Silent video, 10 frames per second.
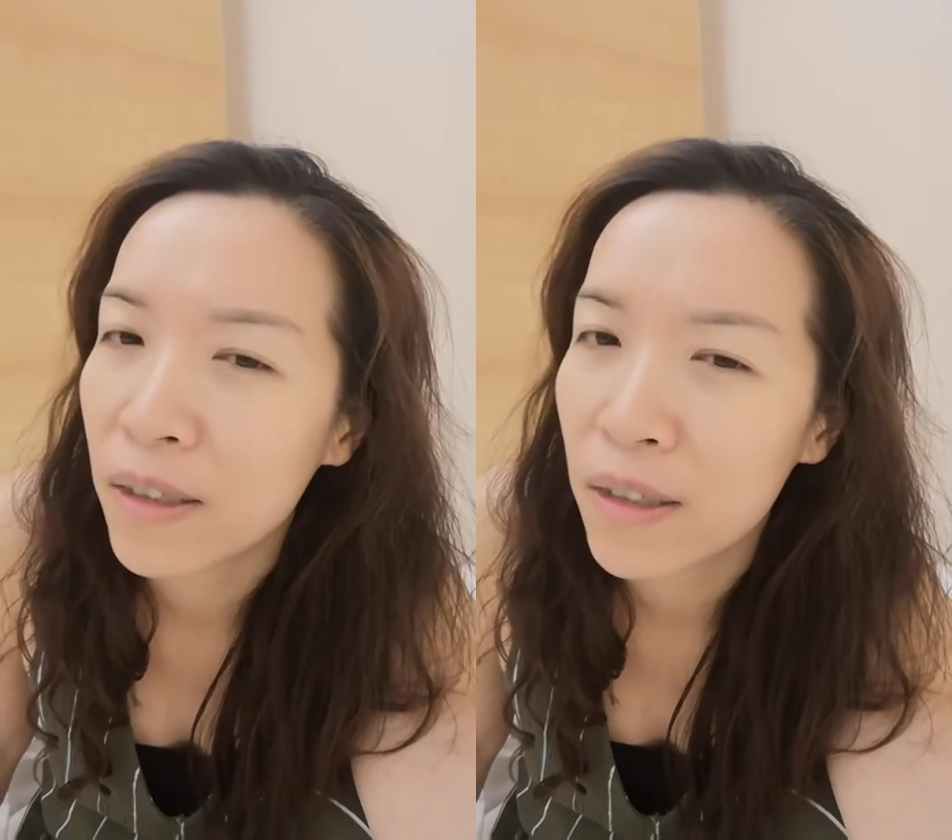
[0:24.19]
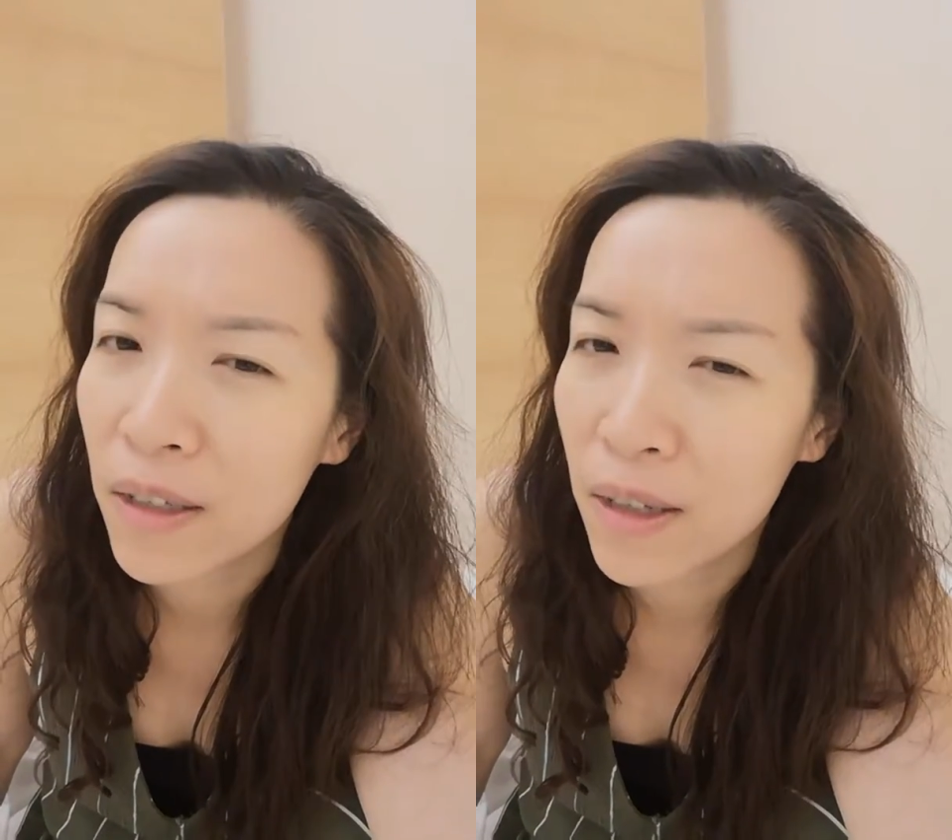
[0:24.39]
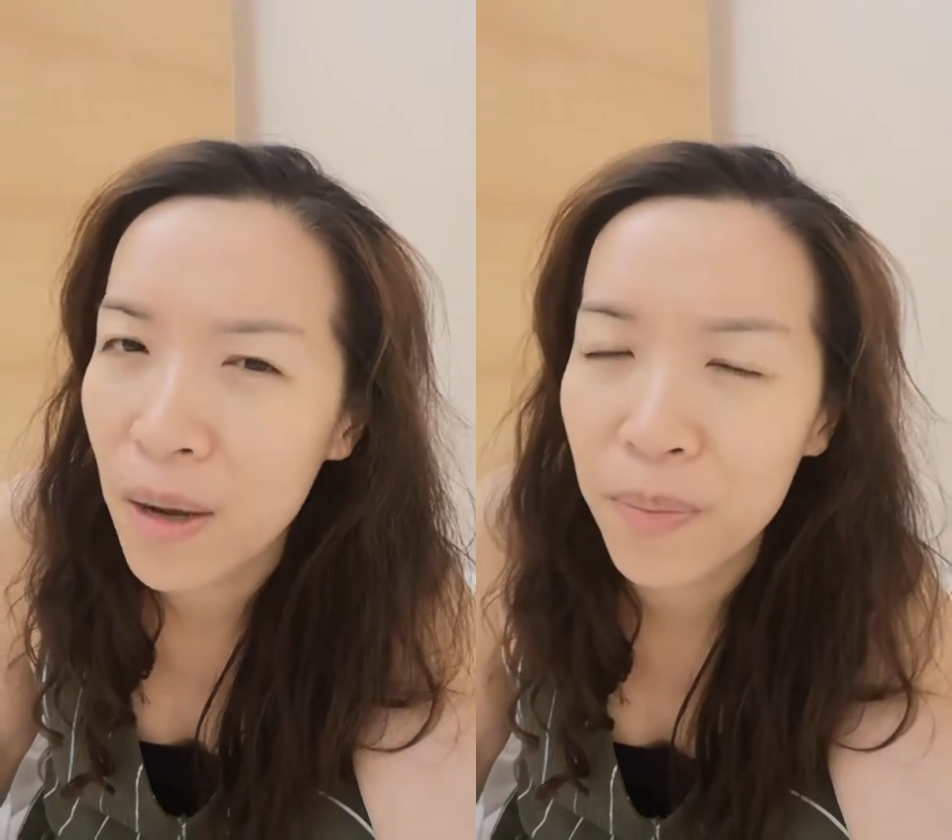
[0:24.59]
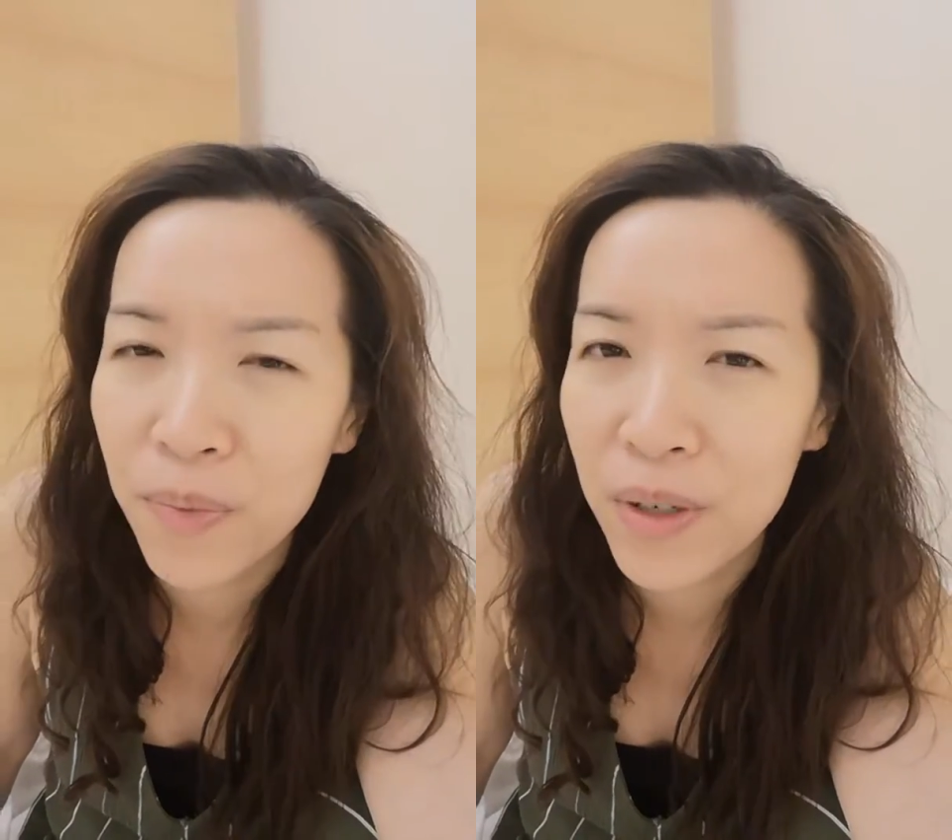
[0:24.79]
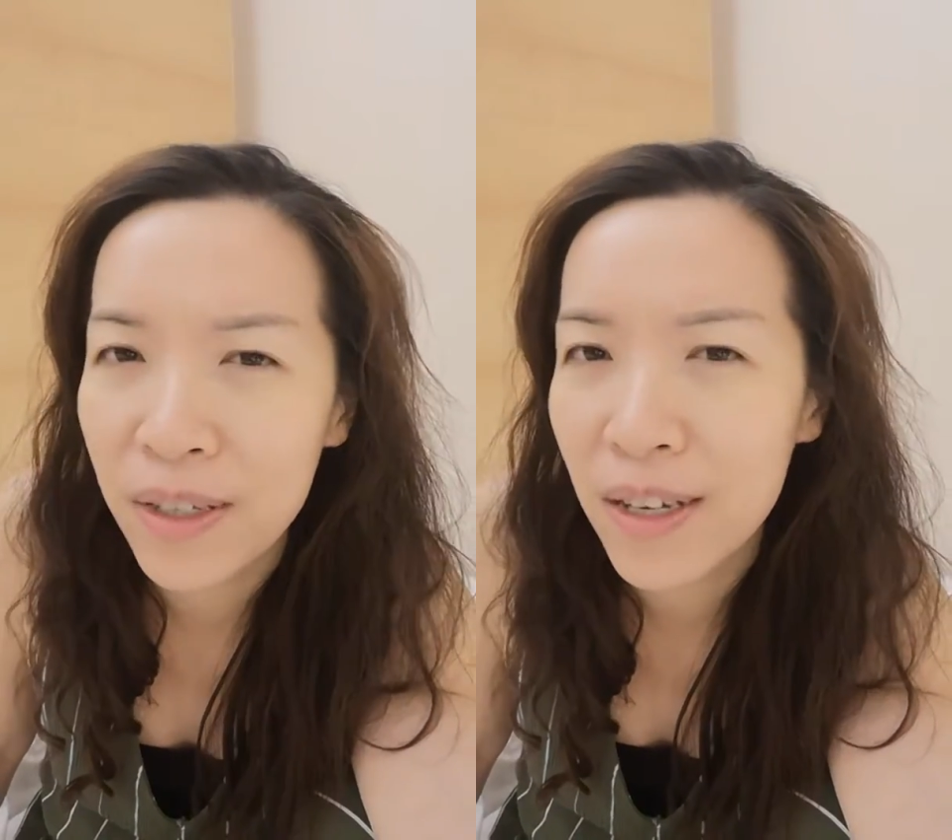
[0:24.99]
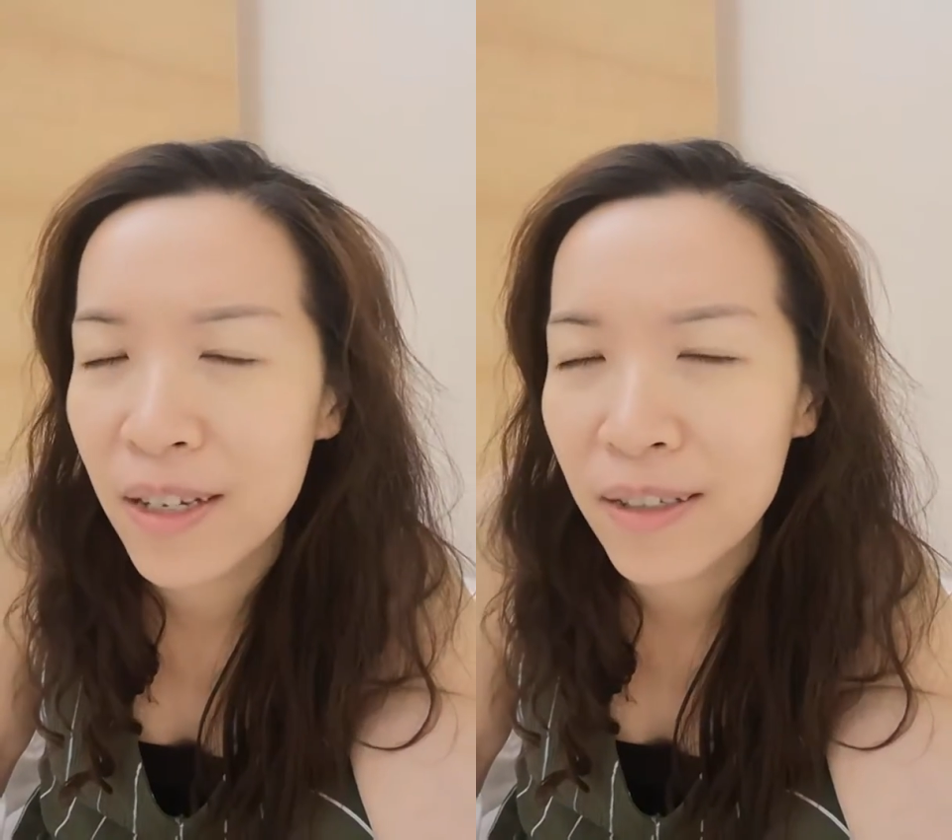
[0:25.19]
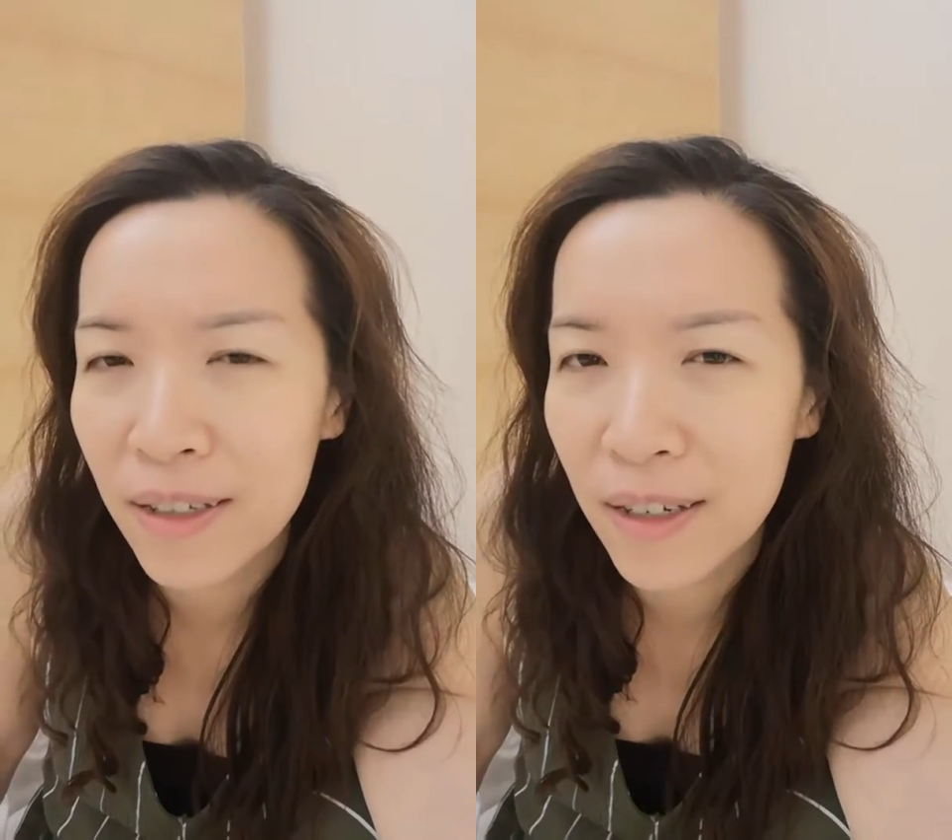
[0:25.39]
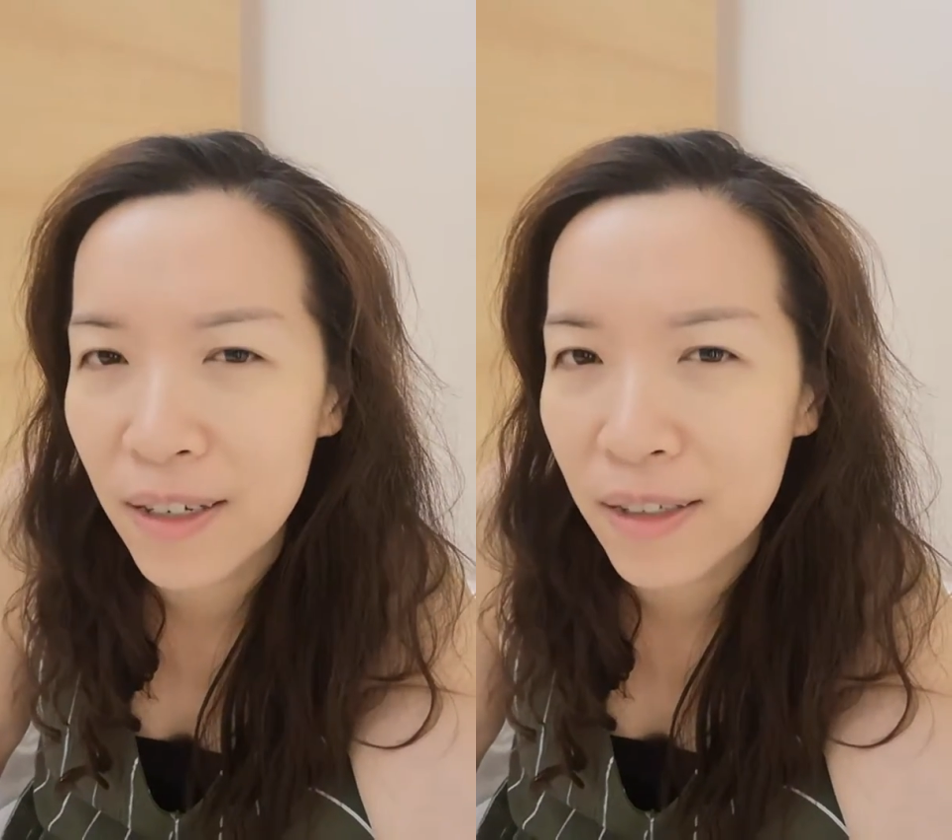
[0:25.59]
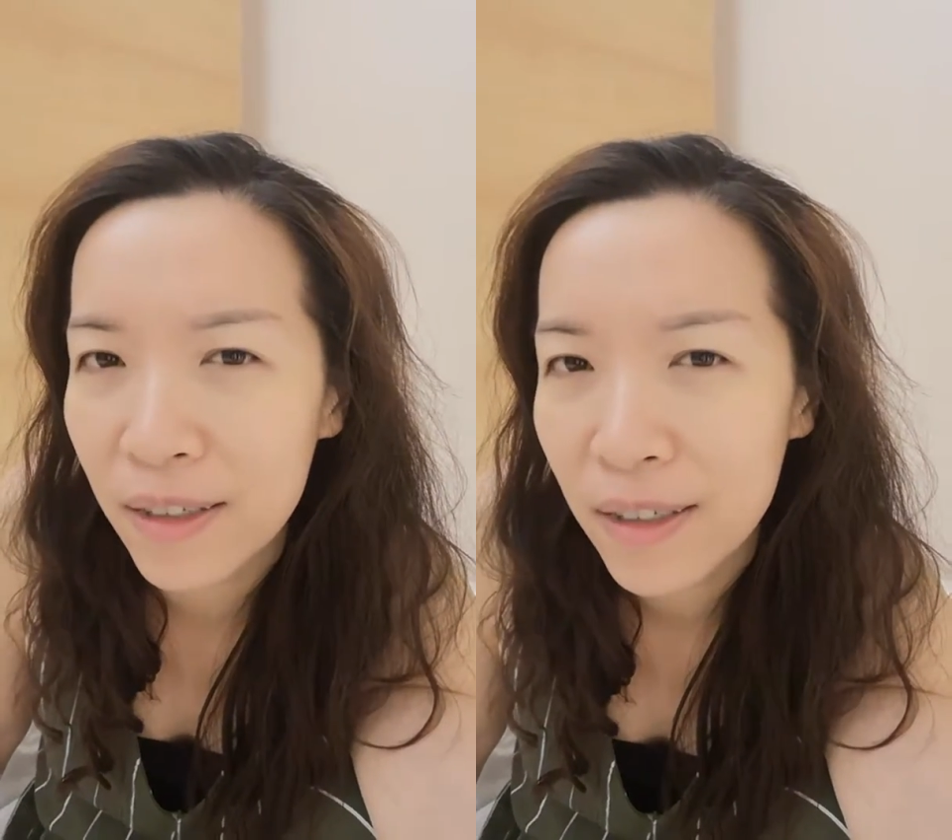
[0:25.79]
stop pretending